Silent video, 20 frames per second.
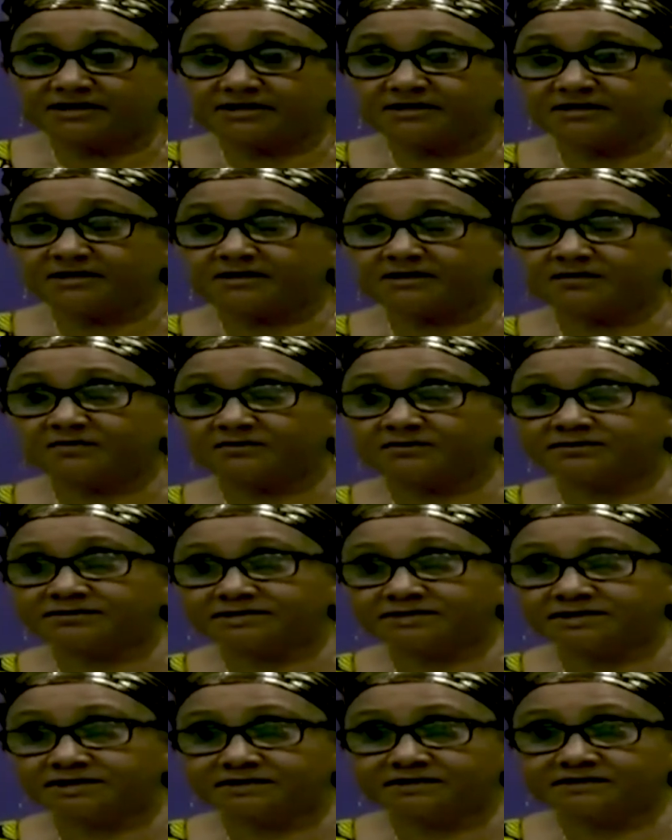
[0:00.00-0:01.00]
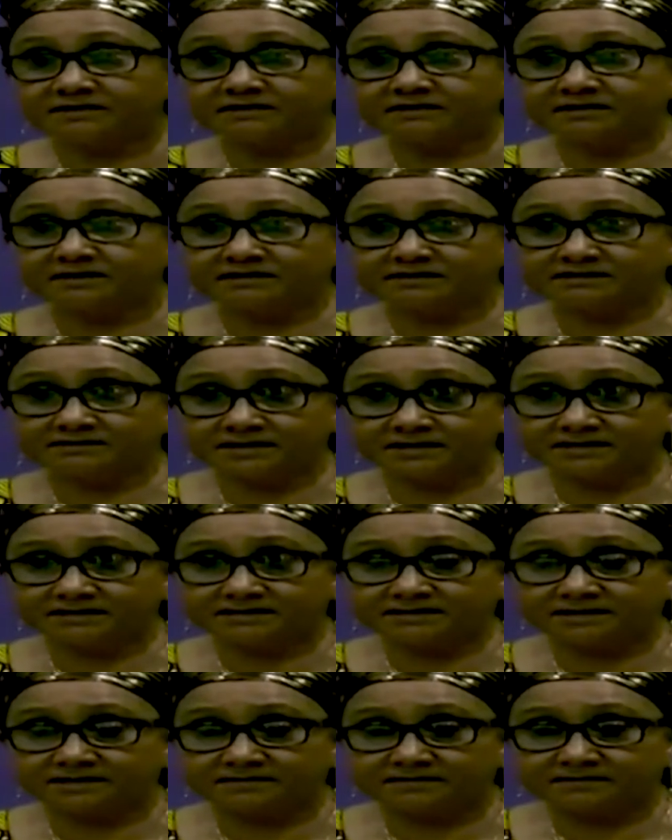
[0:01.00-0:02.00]
in containing the
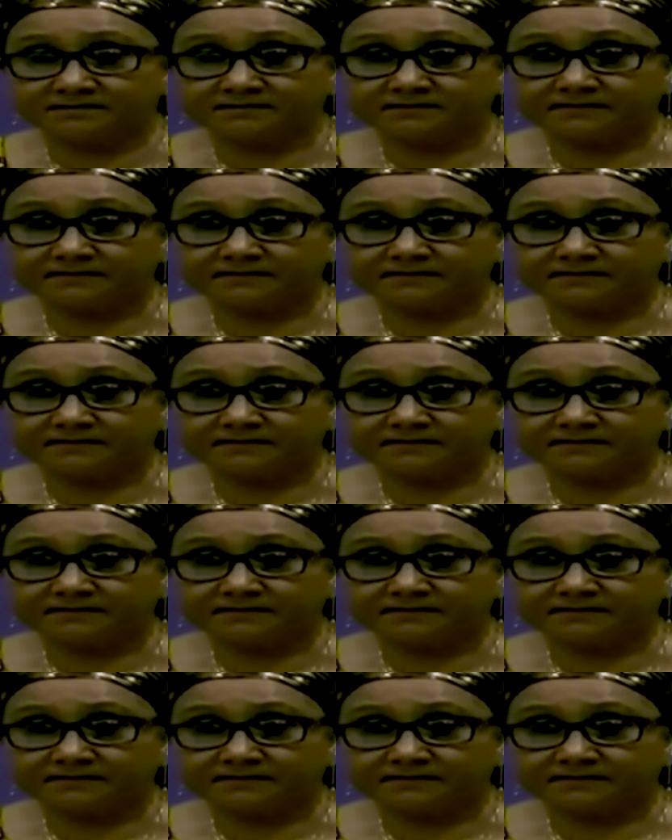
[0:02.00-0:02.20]
disaster.